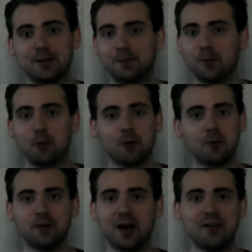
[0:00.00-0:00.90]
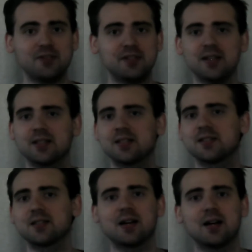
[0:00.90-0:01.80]
4, 5,
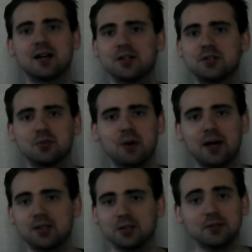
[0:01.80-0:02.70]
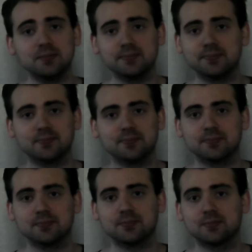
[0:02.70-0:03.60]
6 director
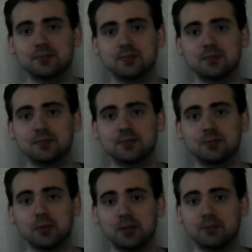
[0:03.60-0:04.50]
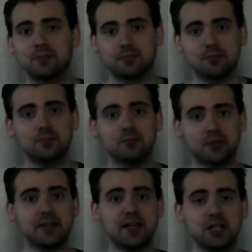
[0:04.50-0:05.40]
when
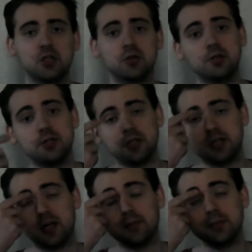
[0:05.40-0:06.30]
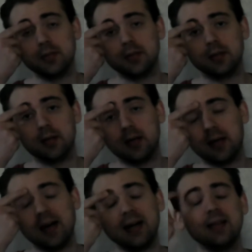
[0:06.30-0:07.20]
the next trilogy comes.
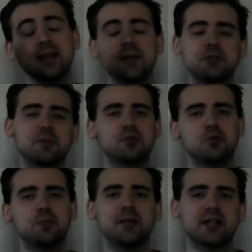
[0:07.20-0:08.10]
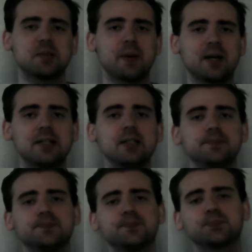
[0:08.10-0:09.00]
And I think that was to be expected.
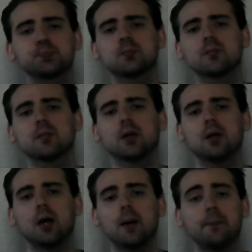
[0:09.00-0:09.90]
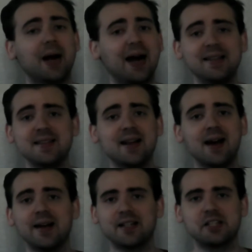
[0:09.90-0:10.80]
But I did
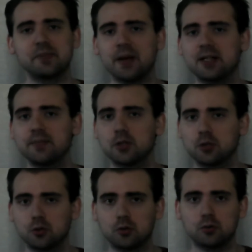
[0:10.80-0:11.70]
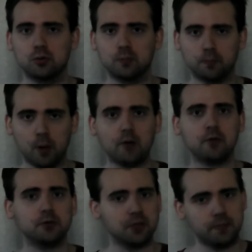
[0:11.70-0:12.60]
not expect
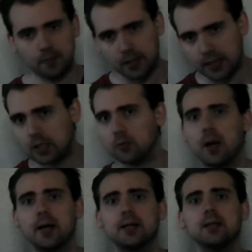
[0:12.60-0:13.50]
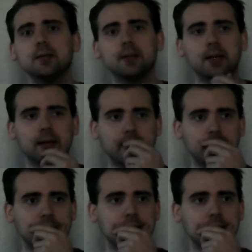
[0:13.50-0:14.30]
Marvel to pick right up and